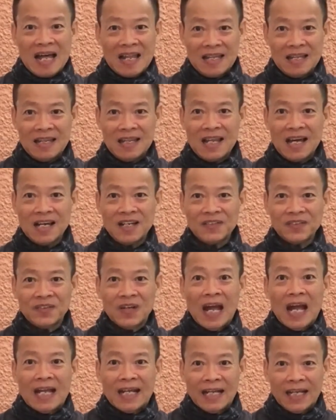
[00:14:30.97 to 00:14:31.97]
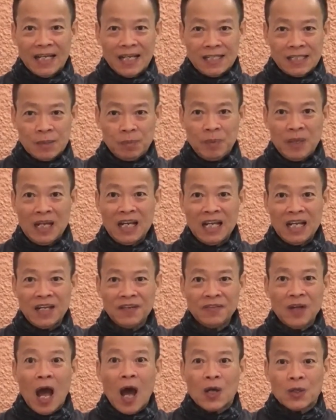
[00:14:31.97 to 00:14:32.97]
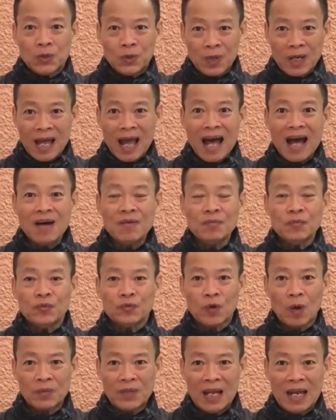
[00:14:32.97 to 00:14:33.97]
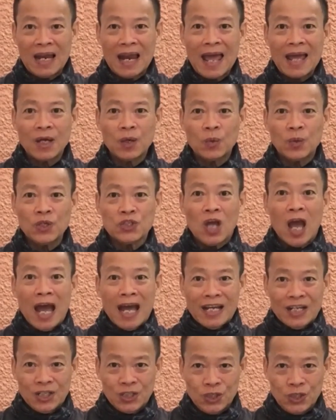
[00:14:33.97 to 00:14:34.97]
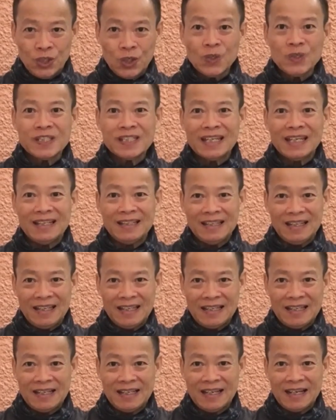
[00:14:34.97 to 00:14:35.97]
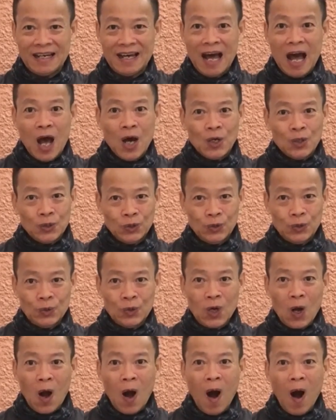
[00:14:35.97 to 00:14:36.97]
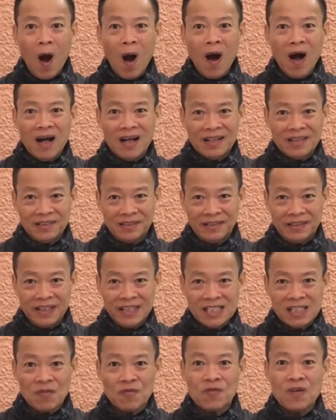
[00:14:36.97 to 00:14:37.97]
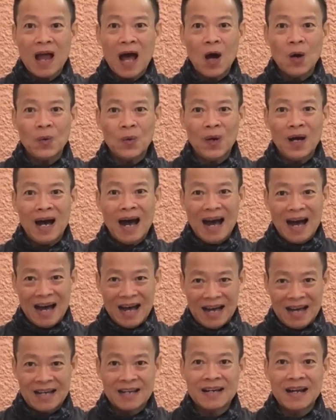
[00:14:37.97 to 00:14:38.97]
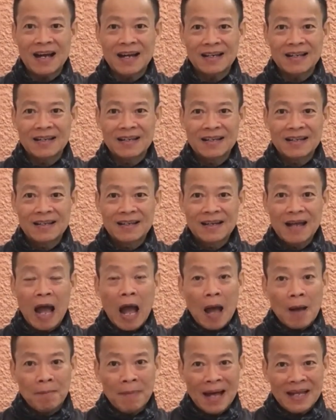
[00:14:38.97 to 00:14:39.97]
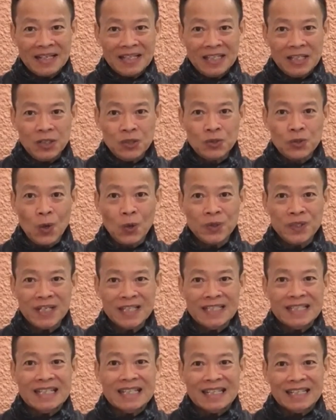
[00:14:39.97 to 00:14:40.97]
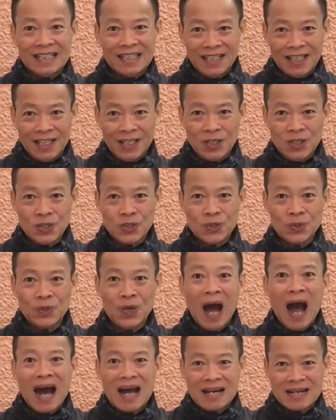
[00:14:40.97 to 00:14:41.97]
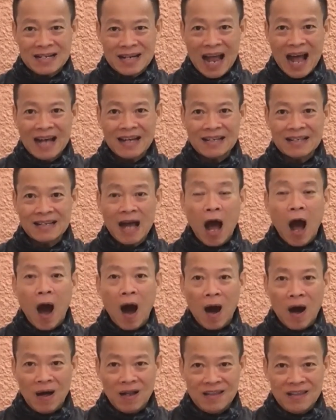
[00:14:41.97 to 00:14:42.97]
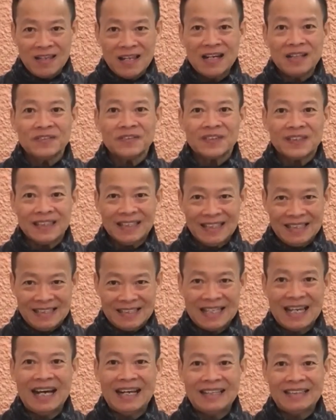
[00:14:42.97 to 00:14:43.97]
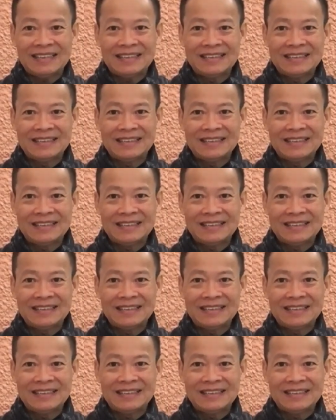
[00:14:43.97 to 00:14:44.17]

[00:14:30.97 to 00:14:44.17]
Love is believed to come from the language used in India to call this flower arak, but eroded into rak or love in Thai.